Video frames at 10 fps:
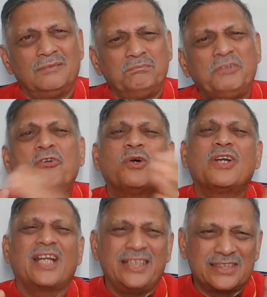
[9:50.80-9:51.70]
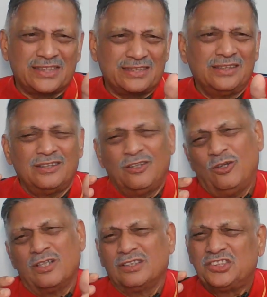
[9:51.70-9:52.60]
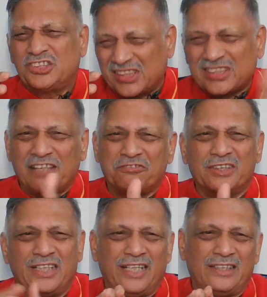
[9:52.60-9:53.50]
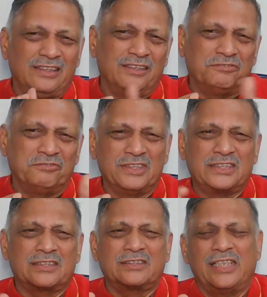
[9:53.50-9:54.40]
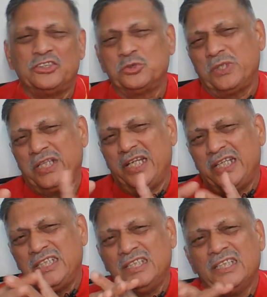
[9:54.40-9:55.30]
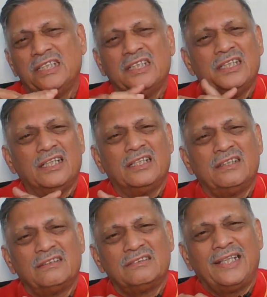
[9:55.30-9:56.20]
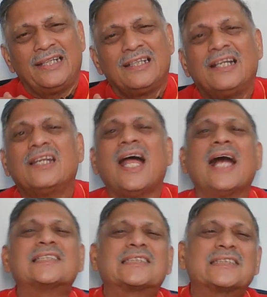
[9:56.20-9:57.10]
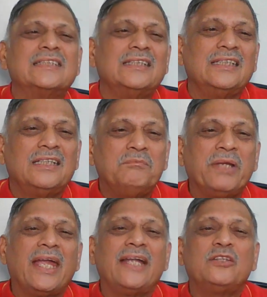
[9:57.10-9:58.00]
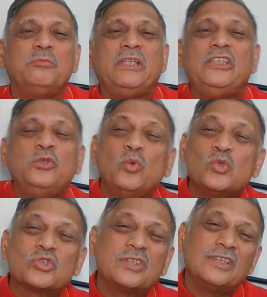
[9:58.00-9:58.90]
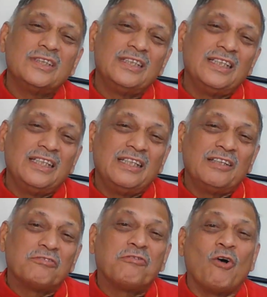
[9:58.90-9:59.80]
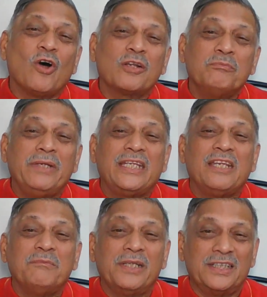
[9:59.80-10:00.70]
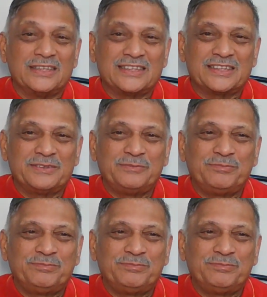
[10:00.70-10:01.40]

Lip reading: before Christ or just after that, in the first century AD, that glass began to be used for making mirrors.